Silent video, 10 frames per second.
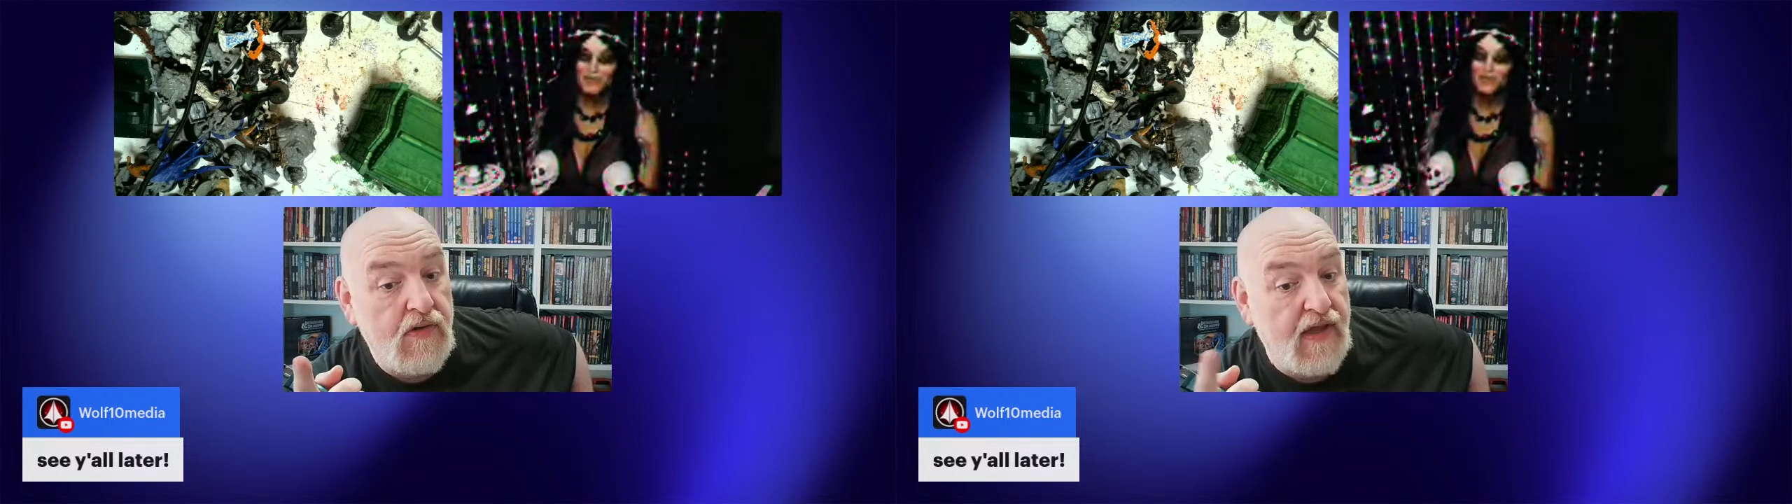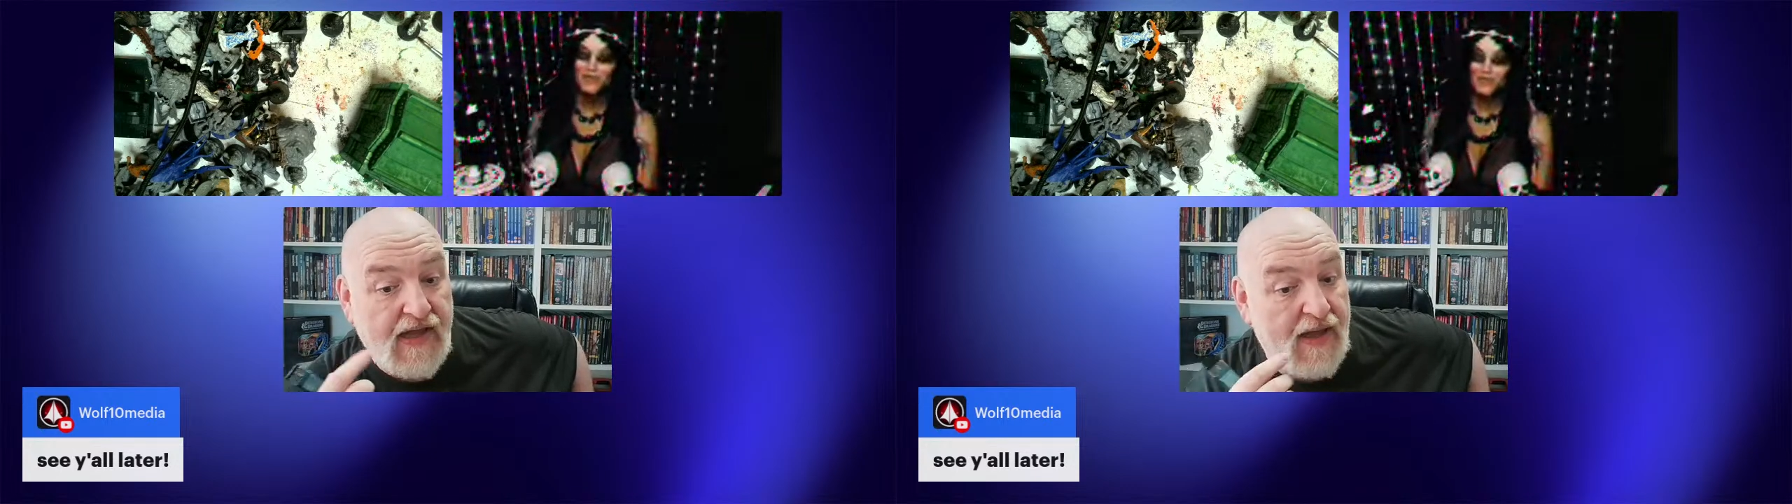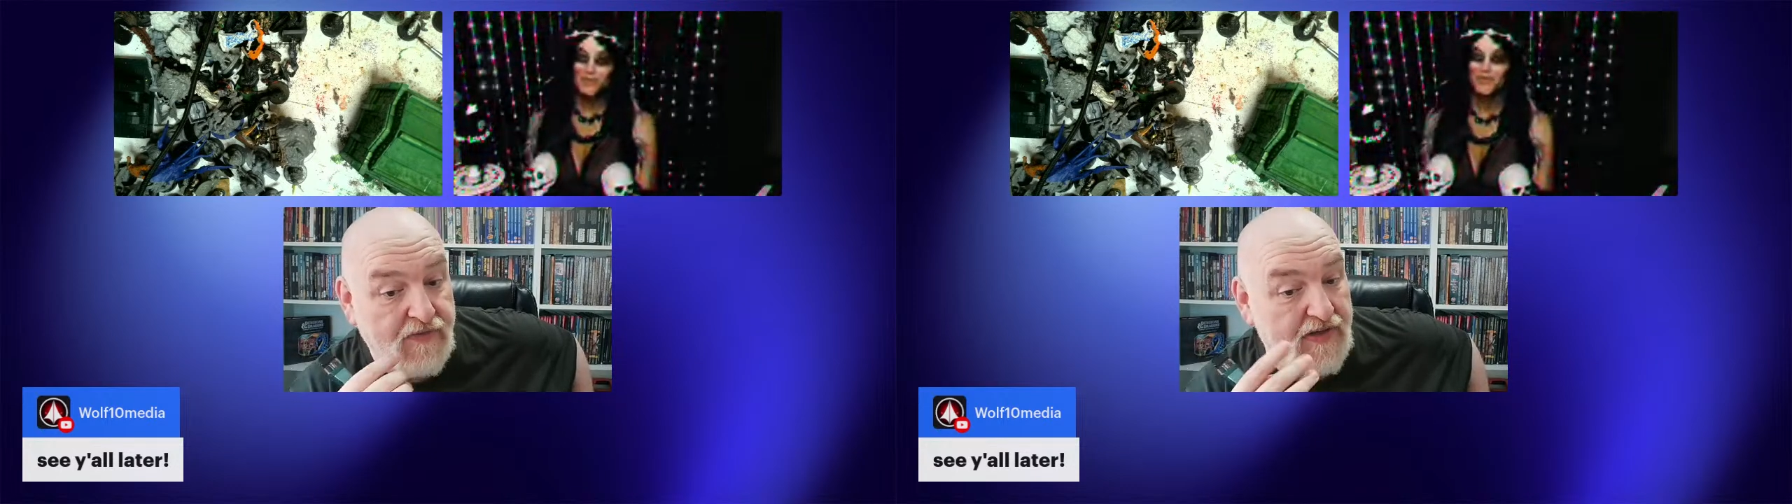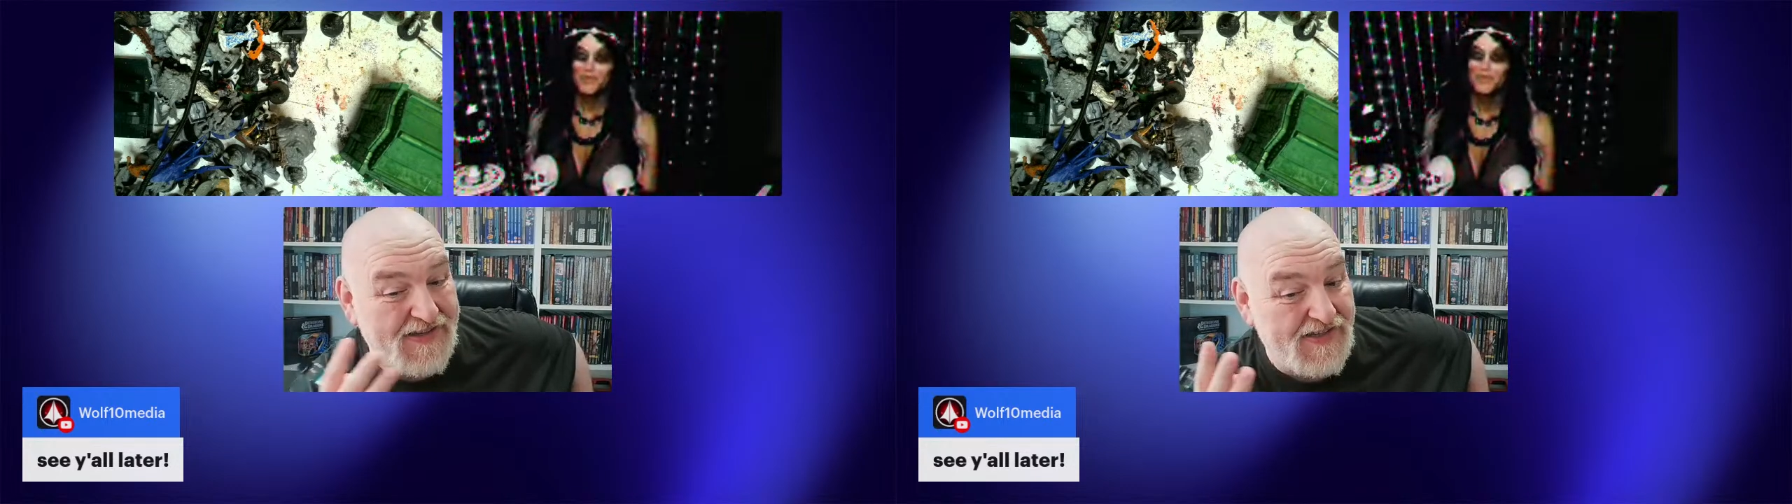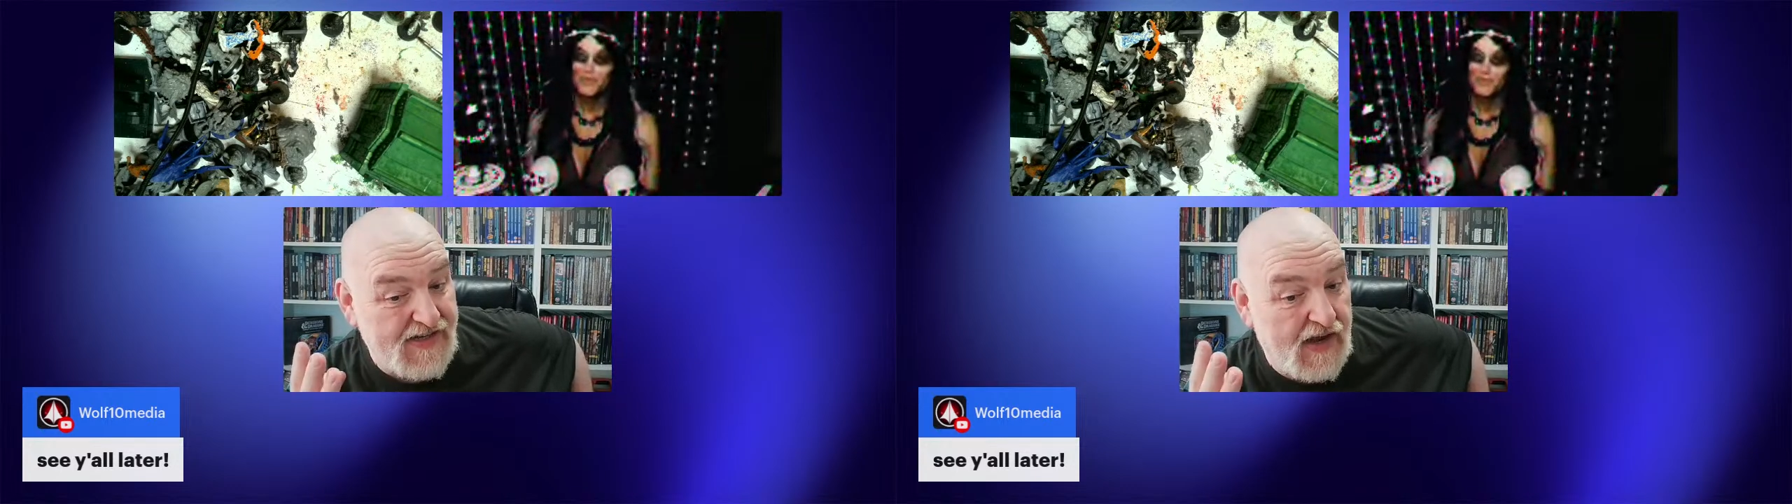like absolutely
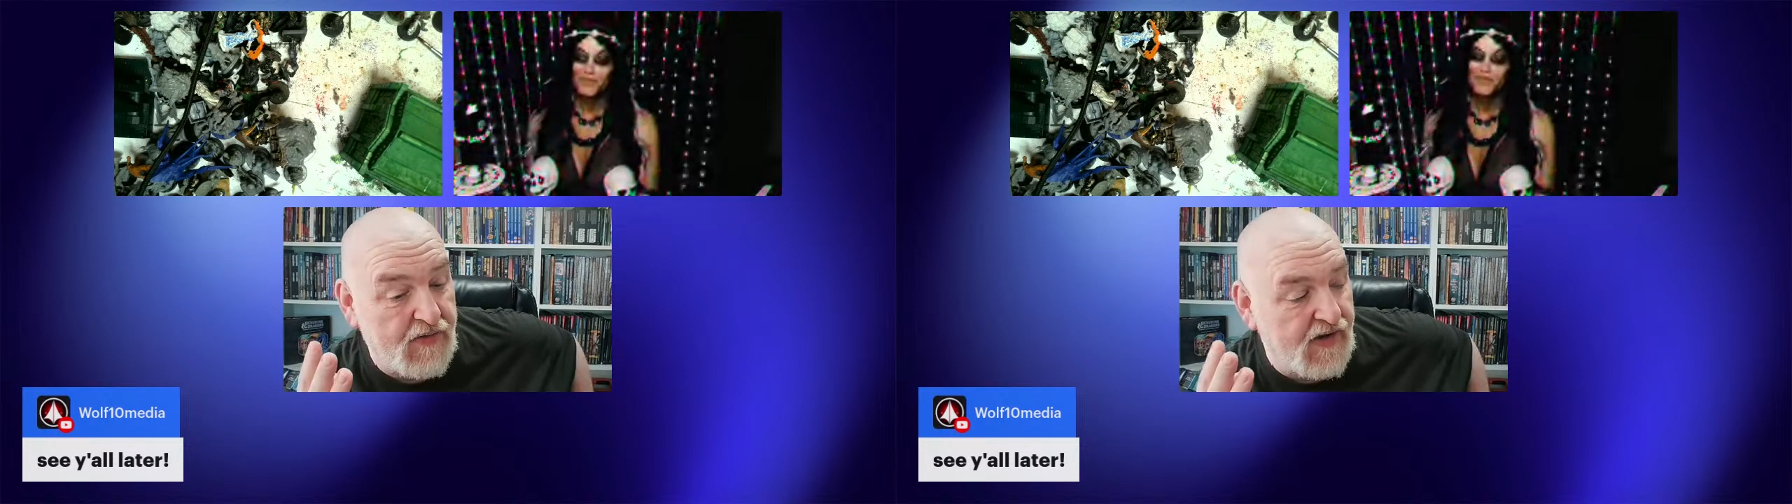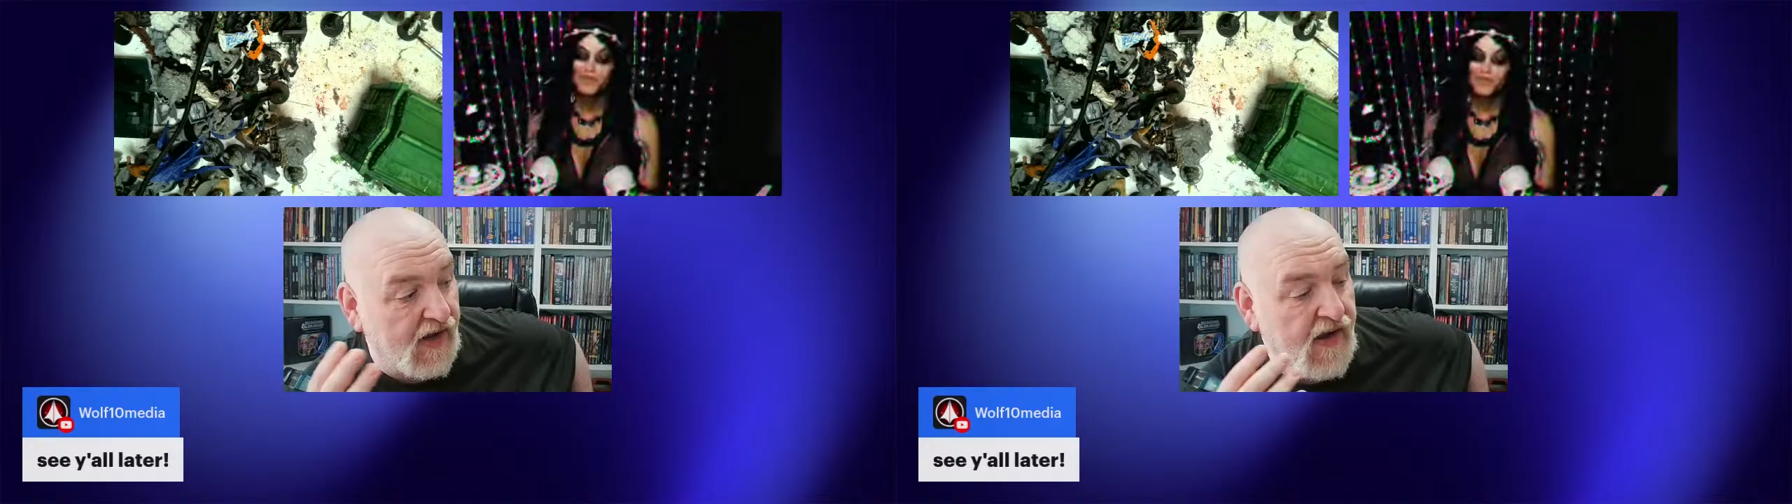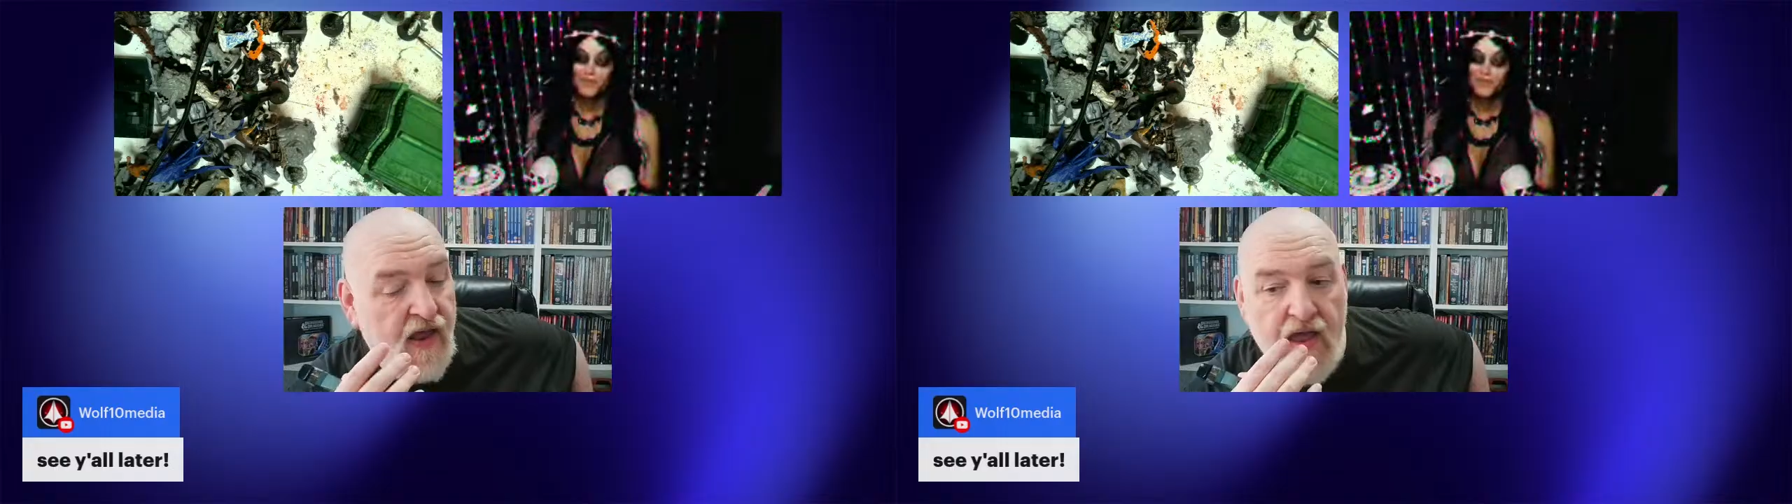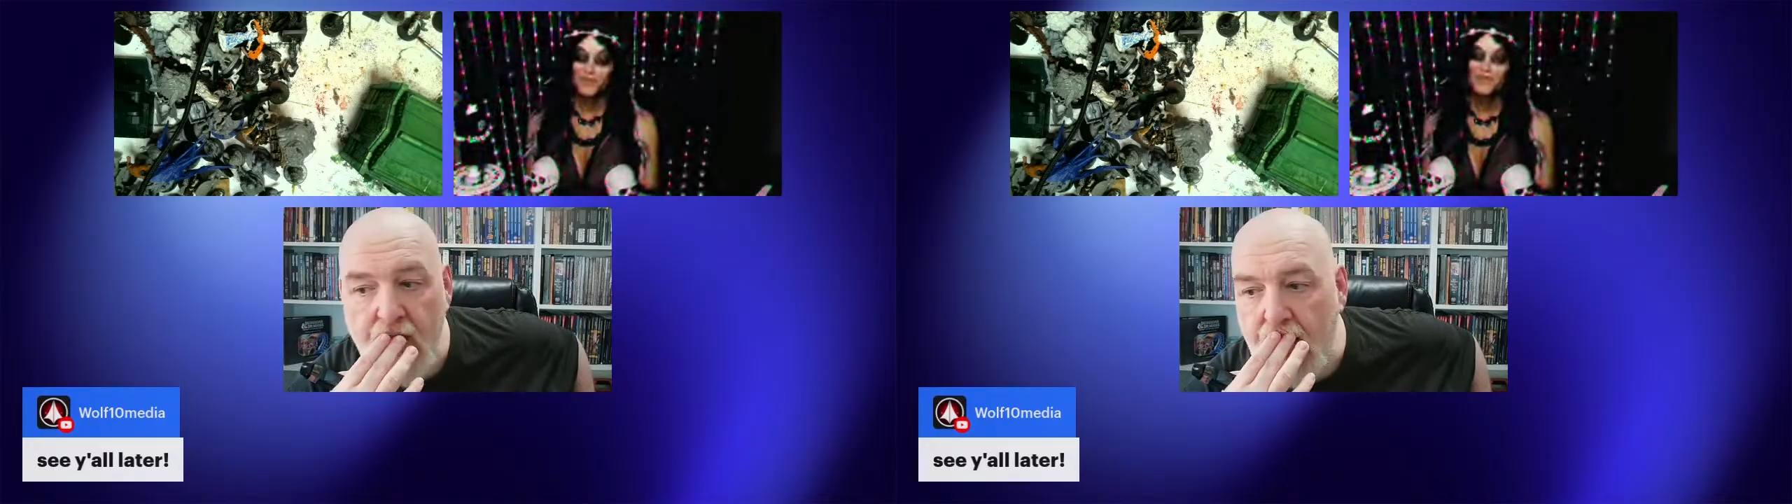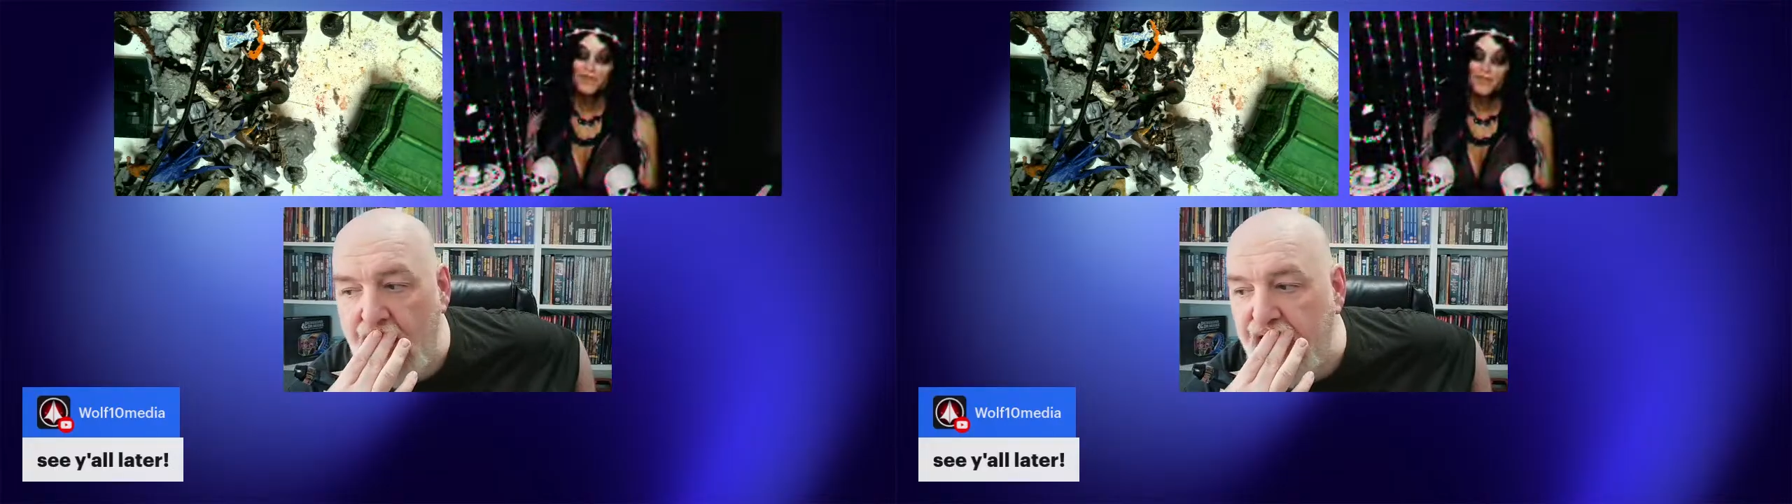astounding.
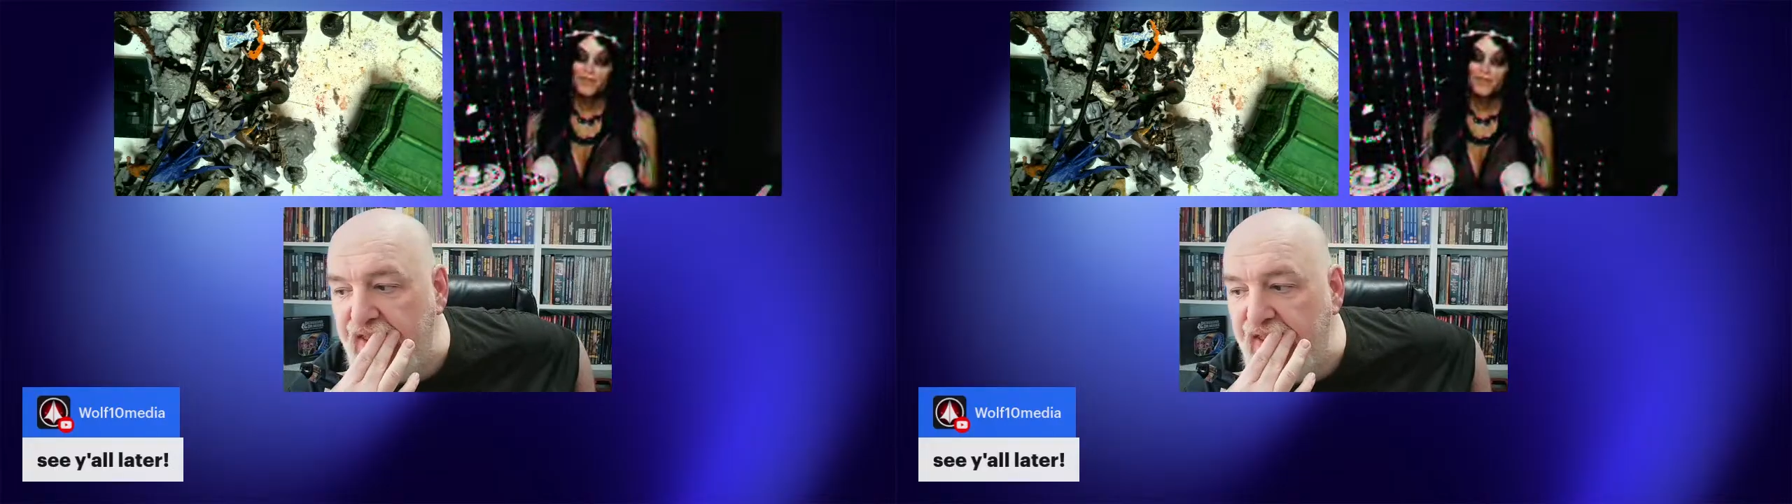And he